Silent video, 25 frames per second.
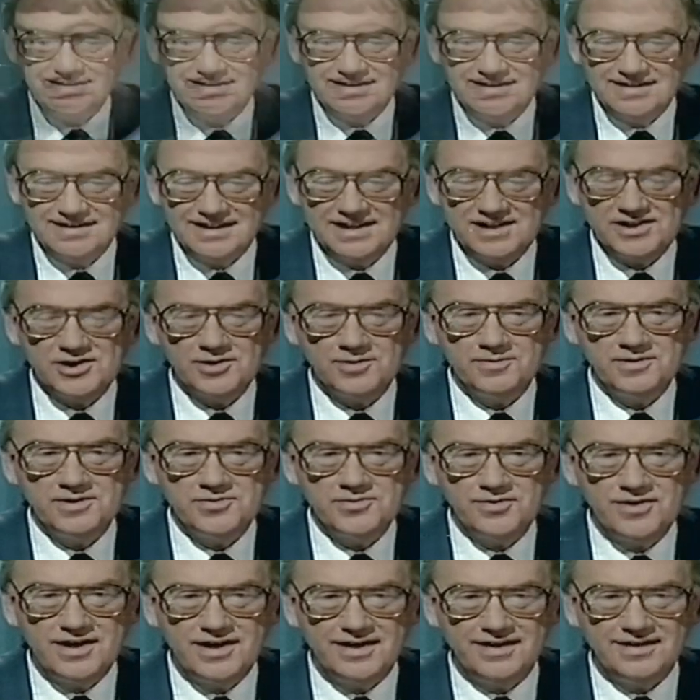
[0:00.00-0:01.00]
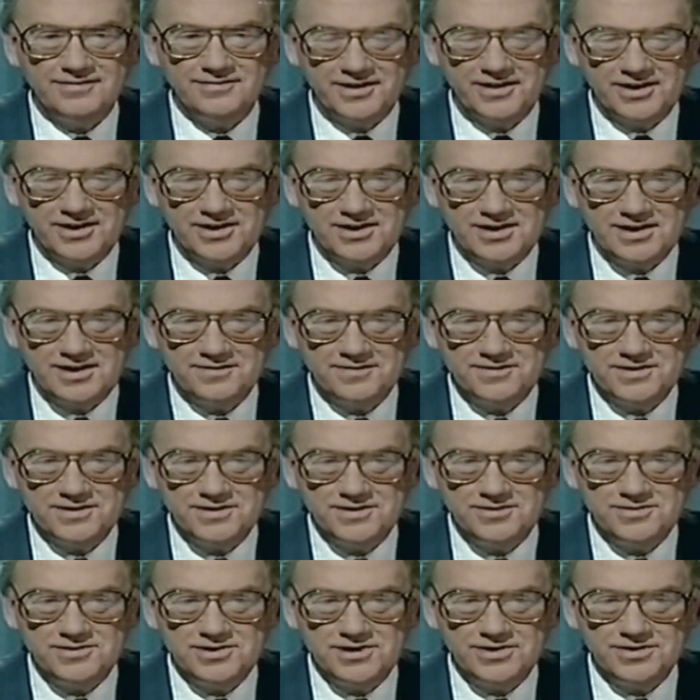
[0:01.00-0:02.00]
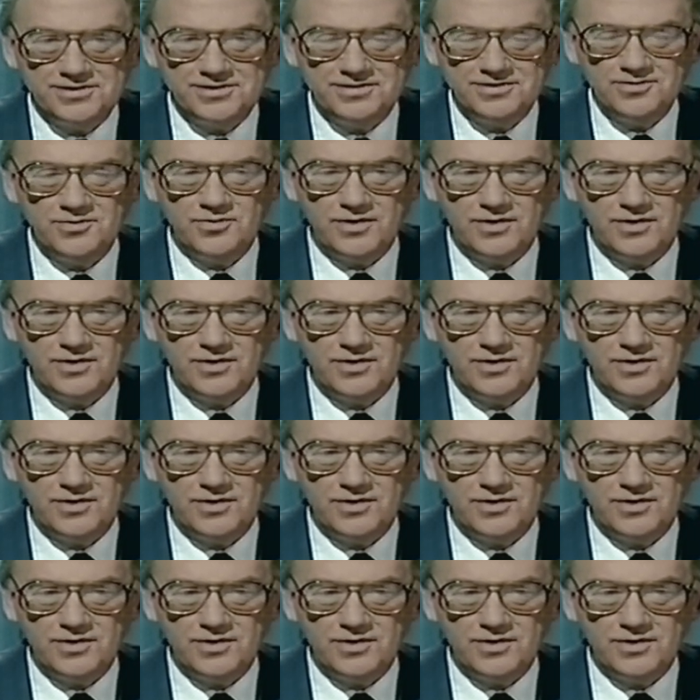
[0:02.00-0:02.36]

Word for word: Let's hope he's right. Very good afternoon to you.